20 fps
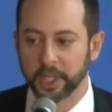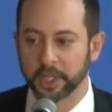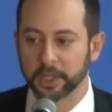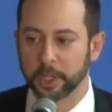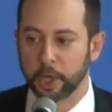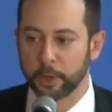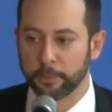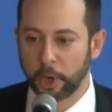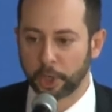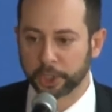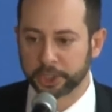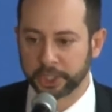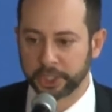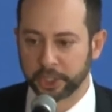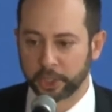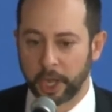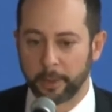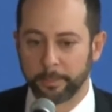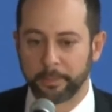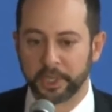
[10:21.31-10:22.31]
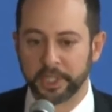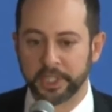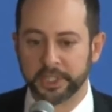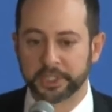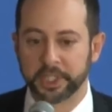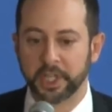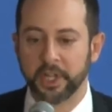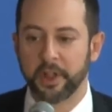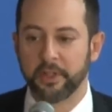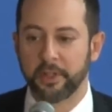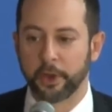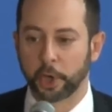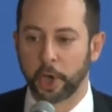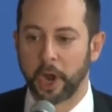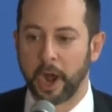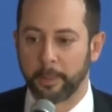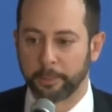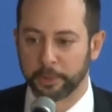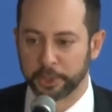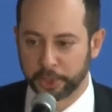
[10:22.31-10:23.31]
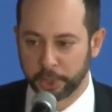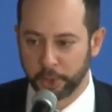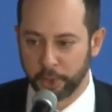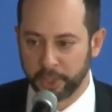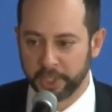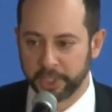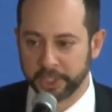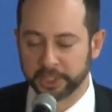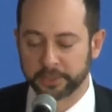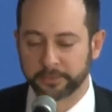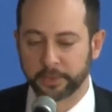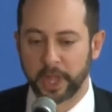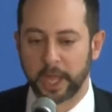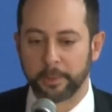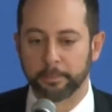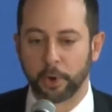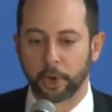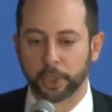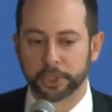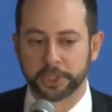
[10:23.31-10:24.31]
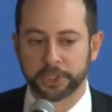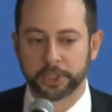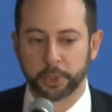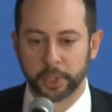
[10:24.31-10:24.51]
Low margin companies, there are opportunities for that margin